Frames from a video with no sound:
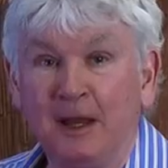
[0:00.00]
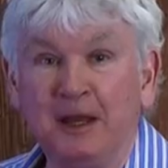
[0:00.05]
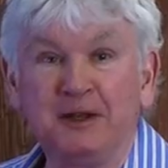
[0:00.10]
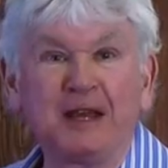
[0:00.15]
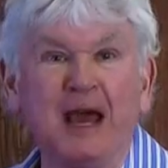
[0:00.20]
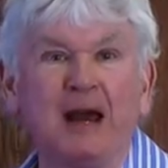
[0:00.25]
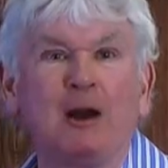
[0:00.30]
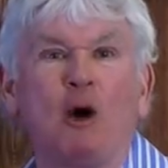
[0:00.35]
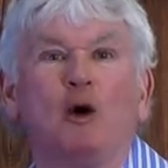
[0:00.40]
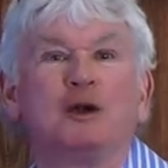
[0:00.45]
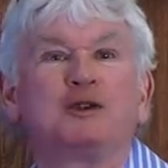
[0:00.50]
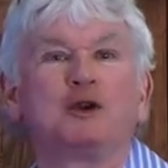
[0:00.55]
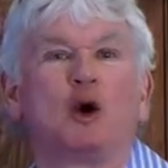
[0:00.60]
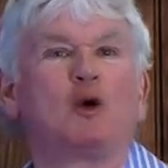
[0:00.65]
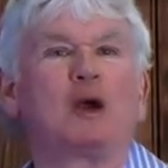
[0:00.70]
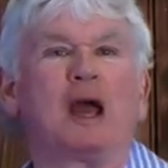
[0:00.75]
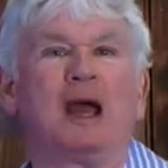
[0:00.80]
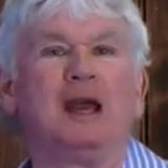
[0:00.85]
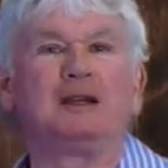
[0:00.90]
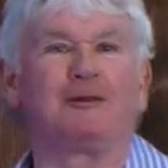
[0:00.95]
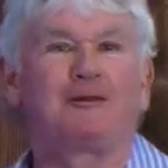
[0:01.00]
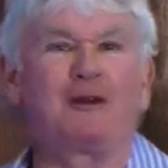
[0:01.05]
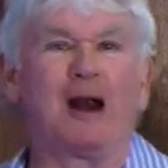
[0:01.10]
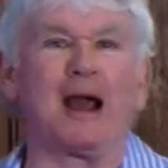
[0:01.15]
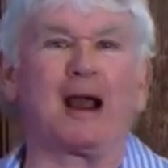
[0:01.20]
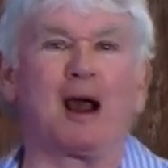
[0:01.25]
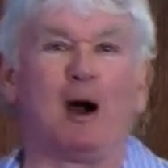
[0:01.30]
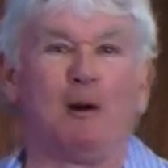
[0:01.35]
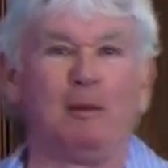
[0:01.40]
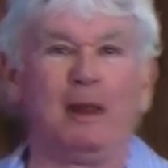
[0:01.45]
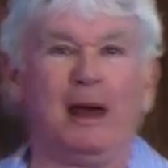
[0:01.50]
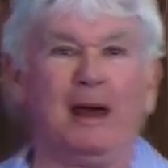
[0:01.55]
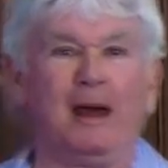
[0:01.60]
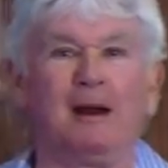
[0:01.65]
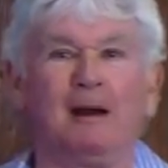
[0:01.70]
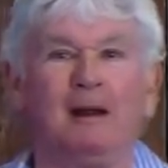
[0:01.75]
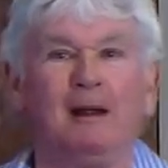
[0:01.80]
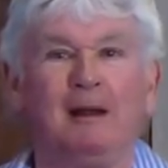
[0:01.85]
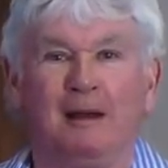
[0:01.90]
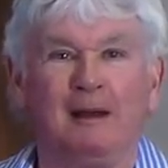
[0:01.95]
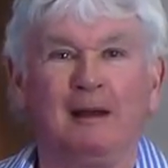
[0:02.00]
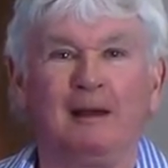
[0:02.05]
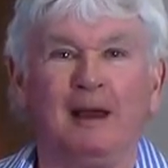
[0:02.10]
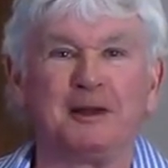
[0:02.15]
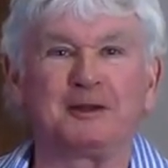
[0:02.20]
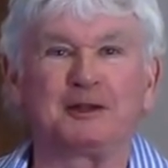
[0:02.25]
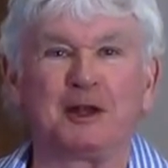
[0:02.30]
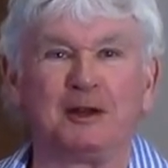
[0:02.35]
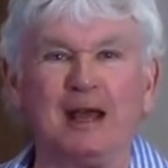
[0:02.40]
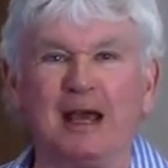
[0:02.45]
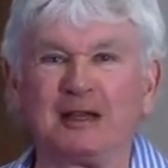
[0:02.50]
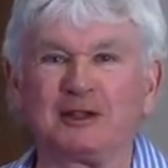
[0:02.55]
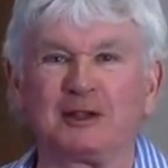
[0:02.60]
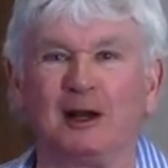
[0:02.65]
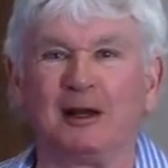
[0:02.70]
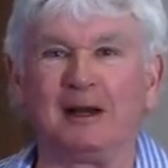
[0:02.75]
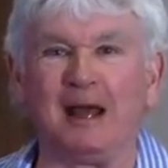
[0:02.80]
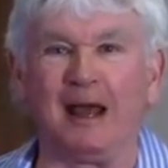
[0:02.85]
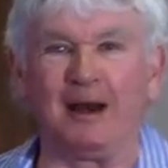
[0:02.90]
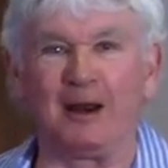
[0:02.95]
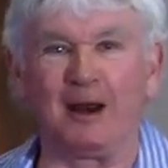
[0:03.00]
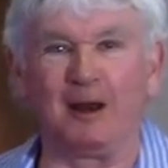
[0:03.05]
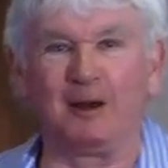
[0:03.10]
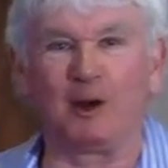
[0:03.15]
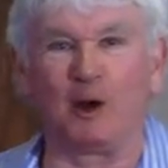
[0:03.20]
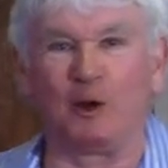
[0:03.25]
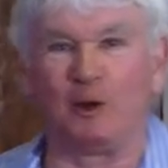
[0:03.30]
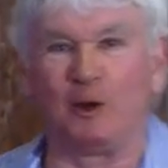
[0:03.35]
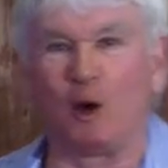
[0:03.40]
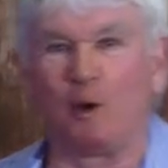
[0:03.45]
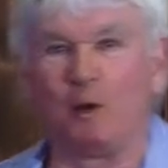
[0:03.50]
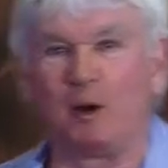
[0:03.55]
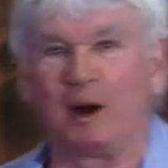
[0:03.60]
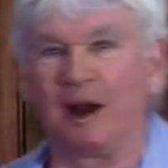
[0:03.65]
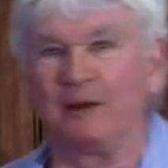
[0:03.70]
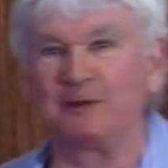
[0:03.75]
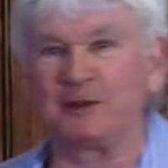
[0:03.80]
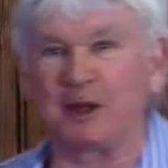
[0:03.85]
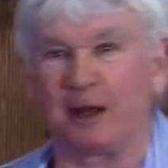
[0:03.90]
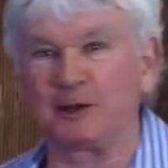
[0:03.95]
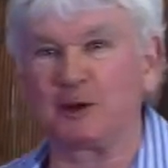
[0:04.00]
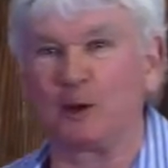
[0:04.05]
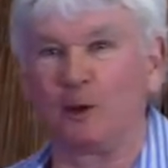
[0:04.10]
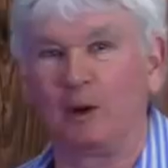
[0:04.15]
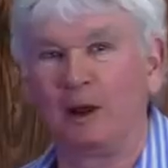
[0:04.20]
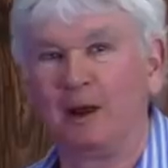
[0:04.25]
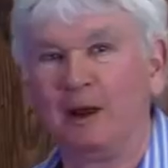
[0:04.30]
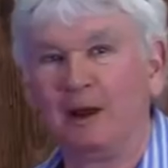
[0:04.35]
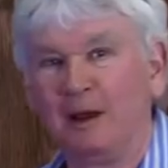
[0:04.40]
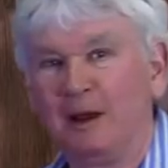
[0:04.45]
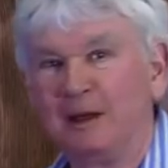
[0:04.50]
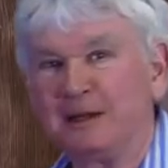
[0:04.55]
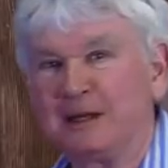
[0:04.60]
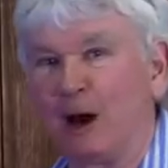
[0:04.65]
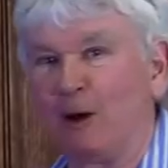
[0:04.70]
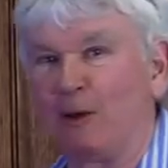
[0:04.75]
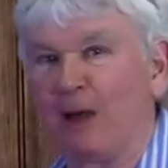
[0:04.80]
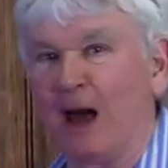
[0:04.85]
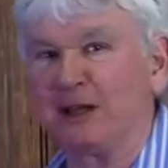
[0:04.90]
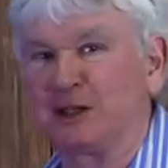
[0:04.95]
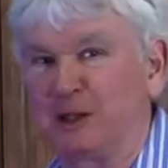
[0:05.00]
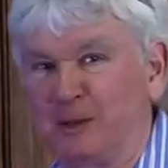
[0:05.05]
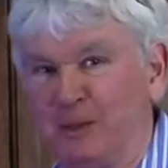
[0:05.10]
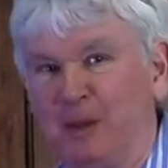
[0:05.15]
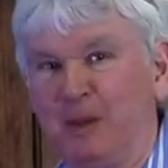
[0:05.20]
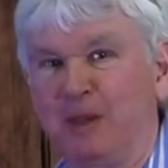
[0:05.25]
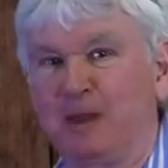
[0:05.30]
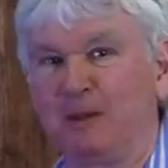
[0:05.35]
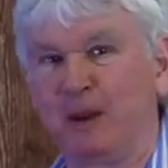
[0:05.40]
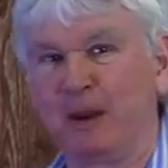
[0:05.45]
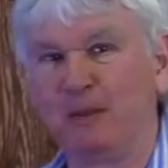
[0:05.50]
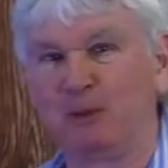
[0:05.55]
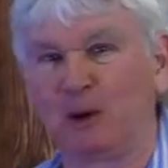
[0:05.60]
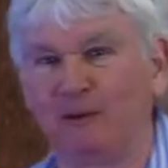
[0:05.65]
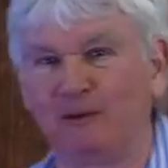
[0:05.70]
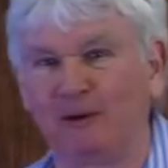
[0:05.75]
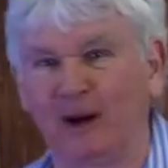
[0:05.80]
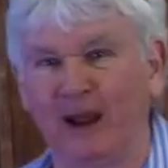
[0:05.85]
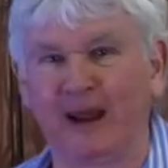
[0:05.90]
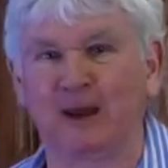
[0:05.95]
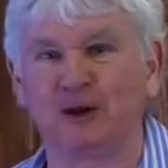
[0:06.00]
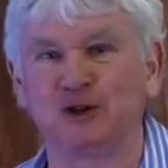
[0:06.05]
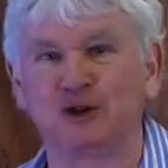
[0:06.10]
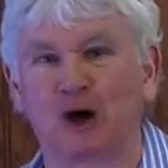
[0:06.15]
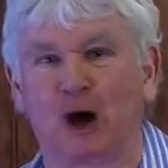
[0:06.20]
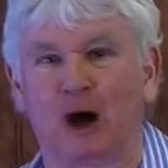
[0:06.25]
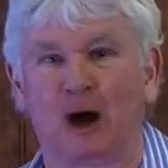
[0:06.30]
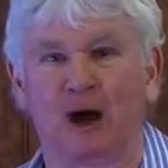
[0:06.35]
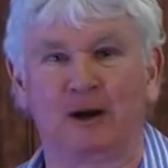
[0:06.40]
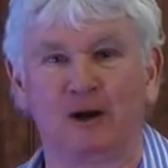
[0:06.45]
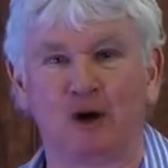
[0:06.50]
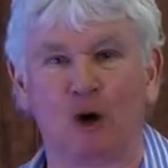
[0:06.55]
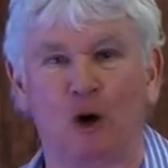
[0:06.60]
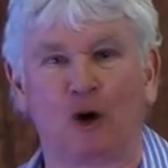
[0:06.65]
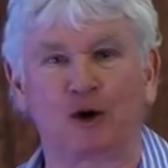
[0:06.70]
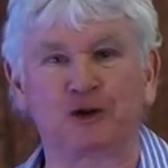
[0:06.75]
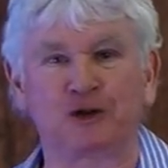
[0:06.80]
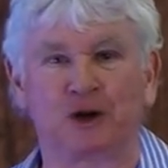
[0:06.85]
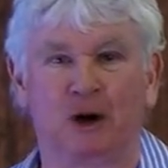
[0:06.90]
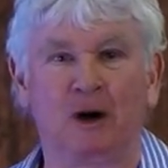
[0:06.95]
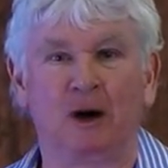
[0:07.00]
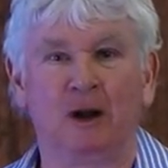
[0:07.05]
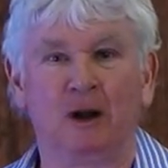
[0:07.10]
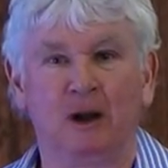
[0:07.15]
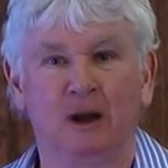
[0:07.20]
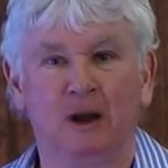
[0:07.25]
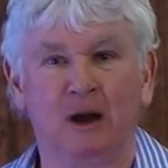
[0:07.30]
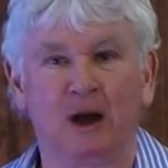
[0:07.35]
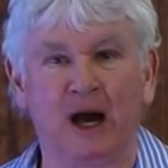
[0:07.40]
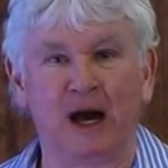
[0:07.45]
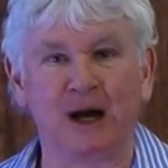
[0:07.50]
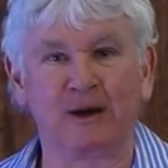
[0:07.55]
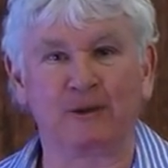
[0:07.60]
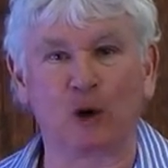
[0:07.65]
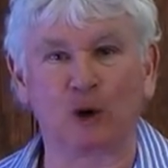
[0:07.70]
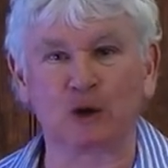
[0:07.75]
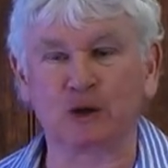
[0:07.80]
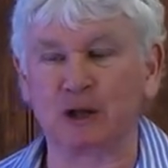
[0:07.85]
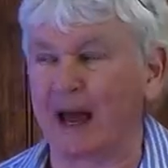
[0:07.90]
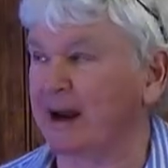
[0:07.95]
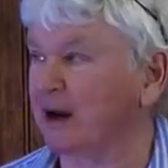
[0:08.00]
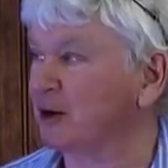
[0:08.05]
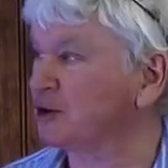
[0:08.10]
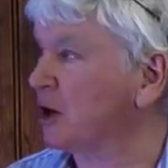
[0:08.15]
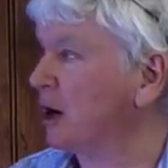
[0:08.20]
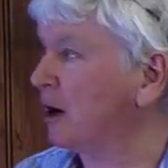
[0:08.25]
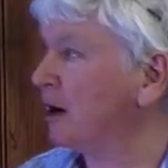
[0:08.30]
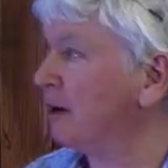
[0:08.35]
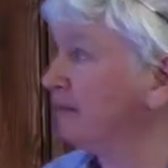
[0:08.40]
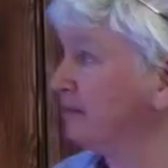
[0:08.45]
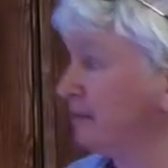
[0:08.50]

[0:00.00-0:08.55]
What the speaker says: He said, oh, it's okay to frack up there. It's a desolate area, you know, no one lives there. So tell that to the people of Lincolnshire, Yorkshire, and of course Lancashire.